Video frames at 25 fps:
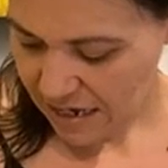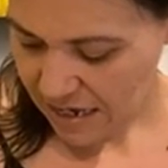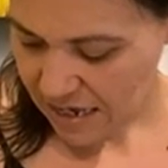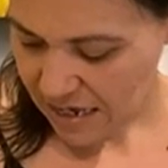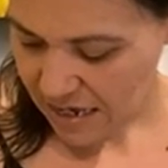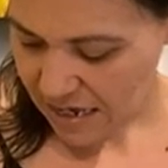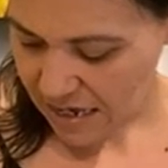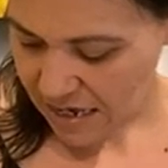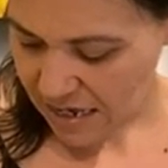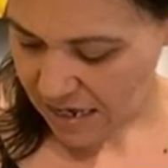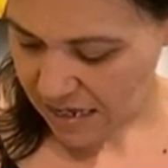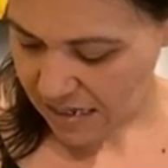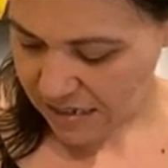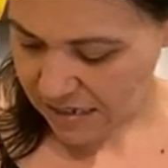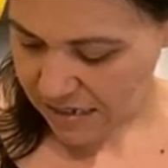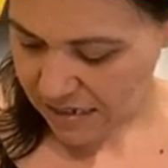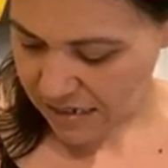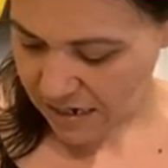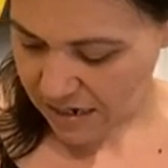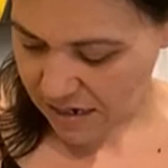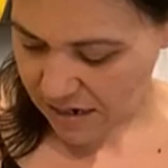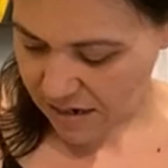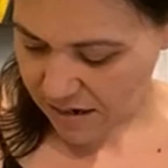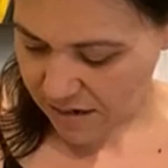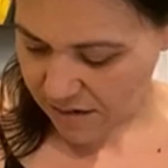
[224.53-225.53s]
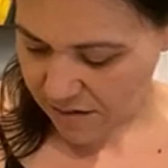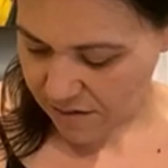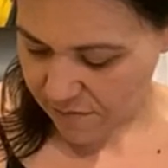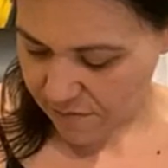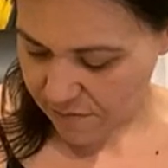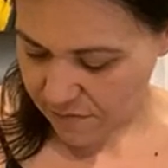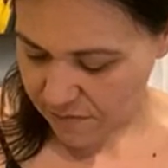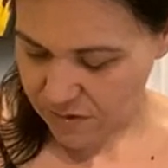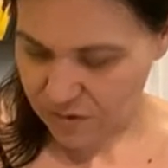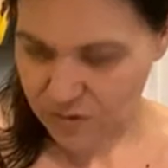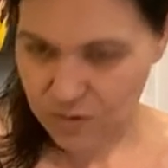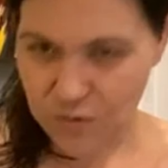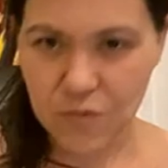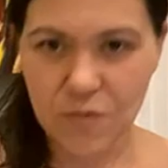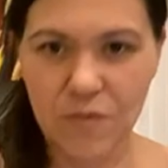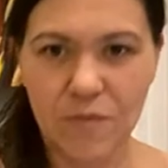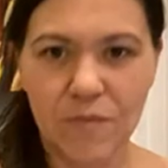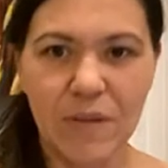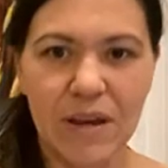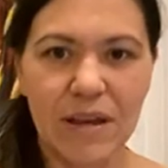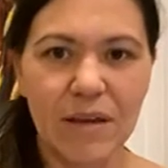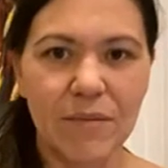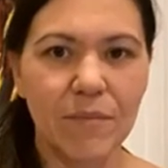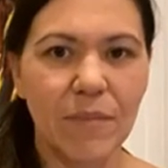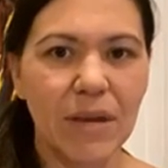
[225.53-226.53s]
And um, so
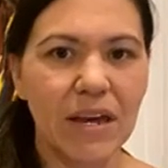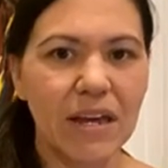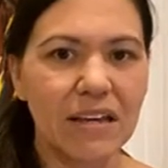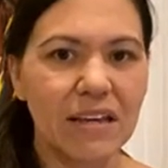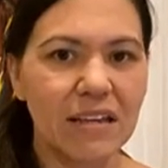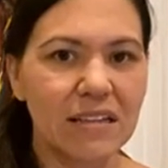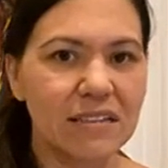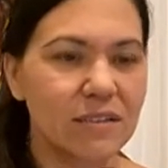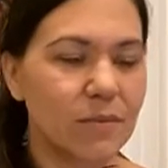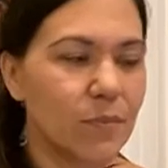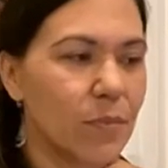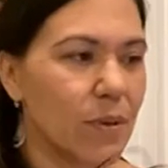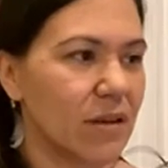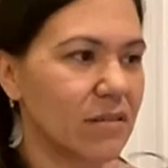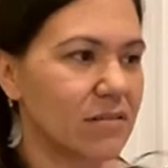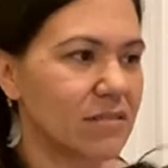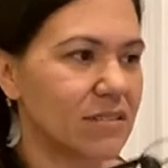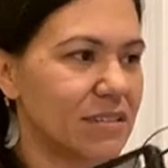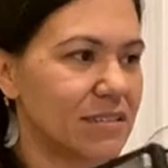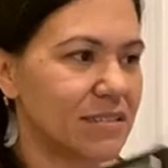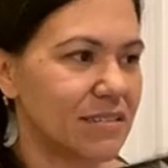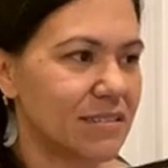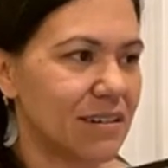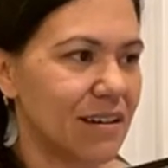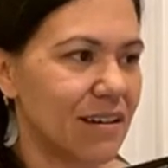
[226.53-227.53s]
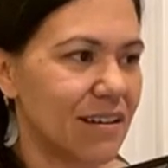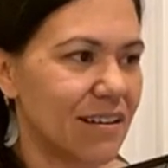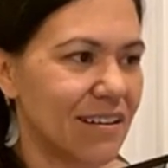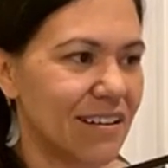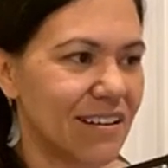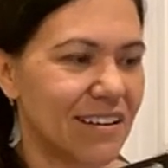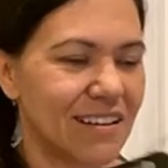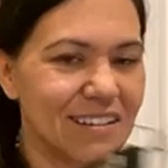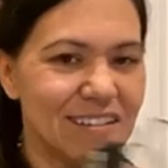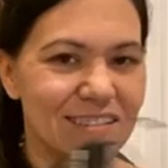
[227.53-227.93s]
my mic is about to die.